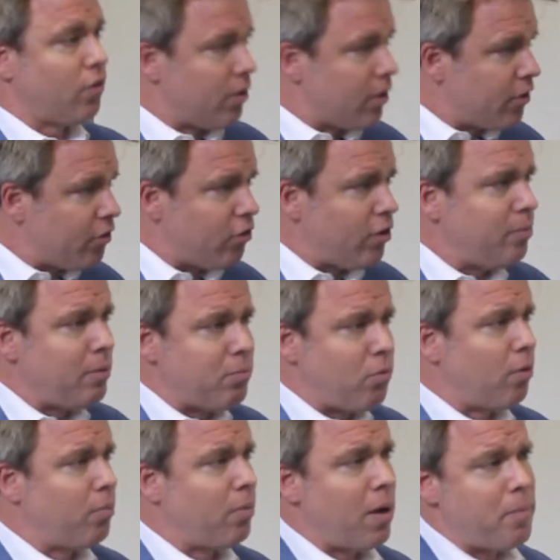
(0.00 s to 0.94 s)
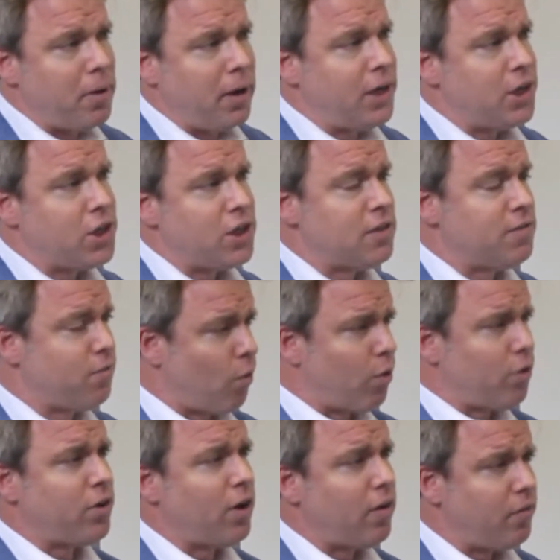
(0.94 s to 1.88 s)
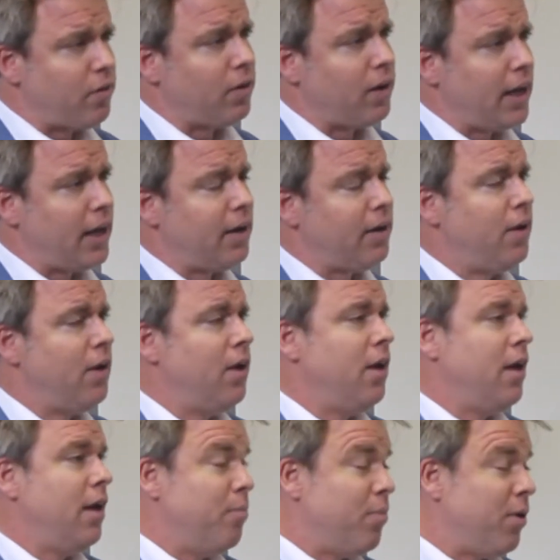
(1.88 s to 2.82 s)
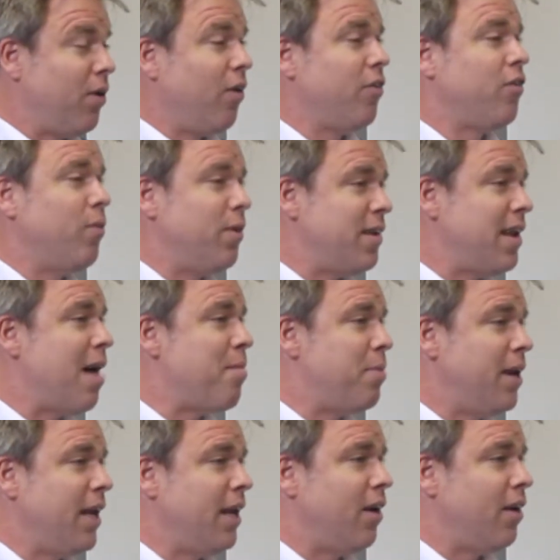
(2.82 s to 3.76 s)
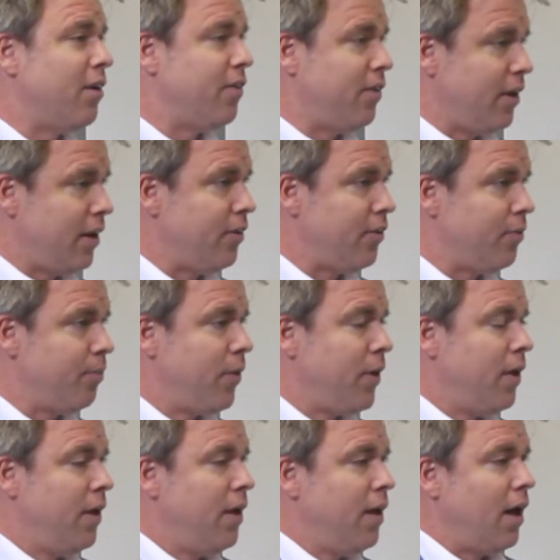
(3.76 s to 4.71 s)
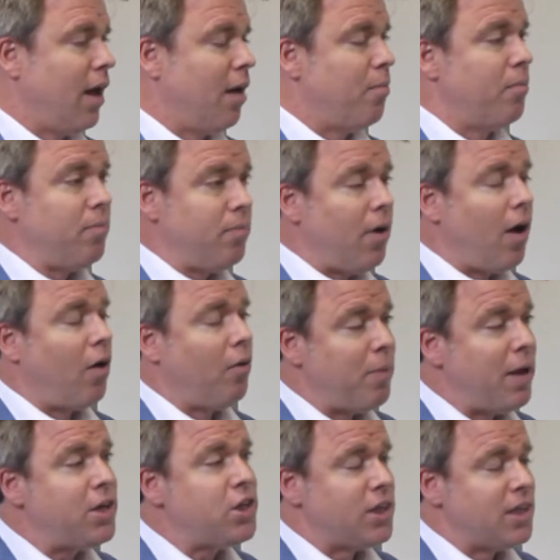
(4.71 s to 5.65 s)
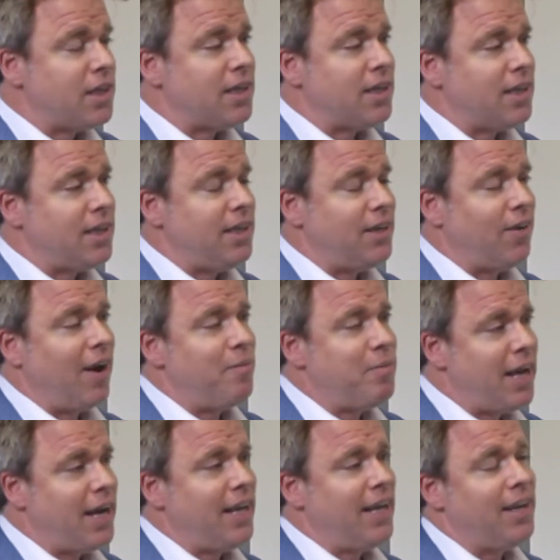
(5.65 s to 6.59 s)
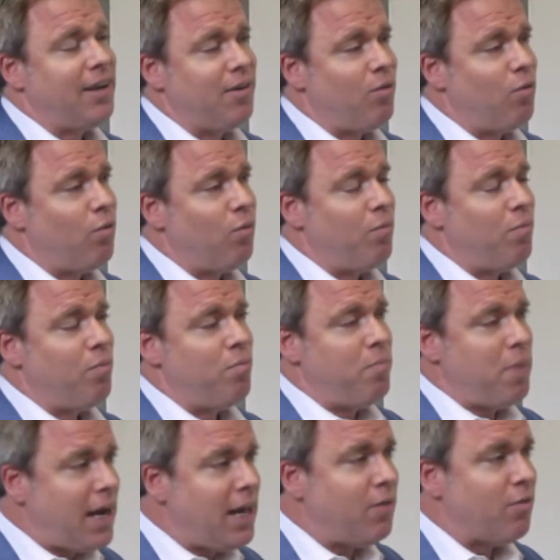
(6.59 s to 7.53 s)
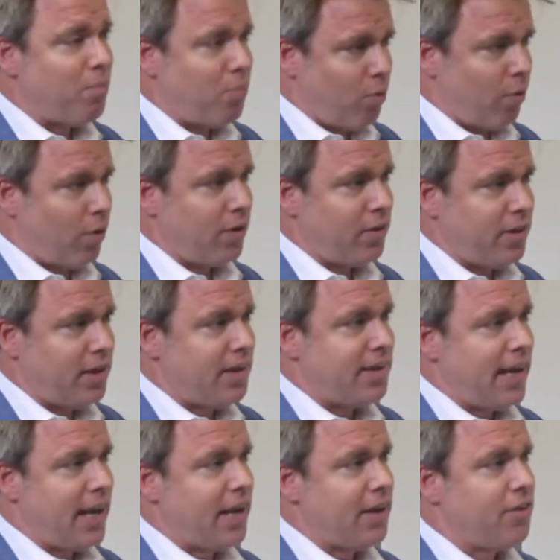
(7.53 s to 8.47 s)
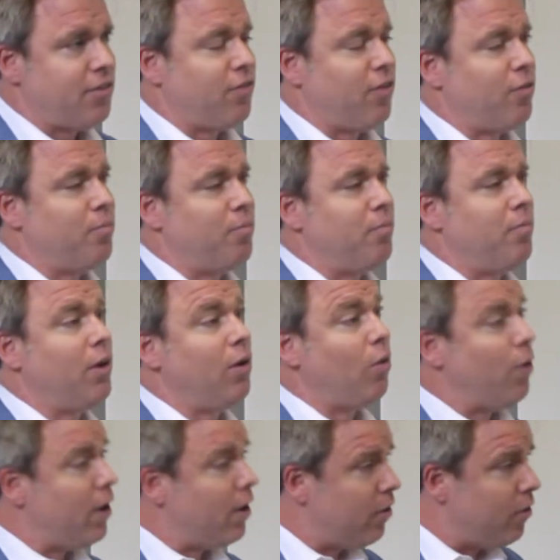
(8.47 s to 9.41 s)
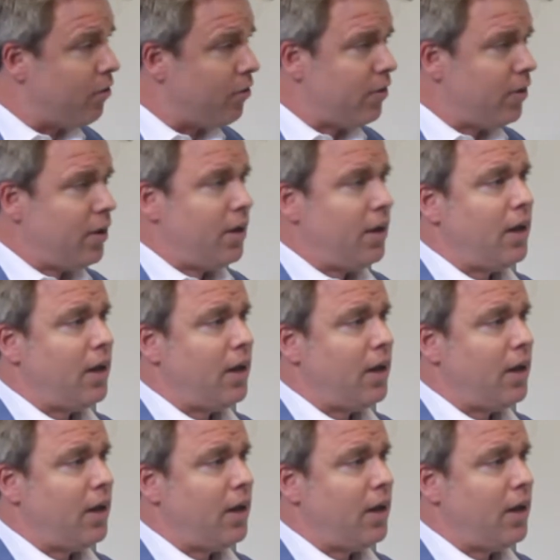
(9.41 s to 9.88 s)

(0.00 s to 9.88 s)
or extremely poor populations forced off their land, but also what's happening in our cities. I'll mention that I'm getting many reports these days from lawyers,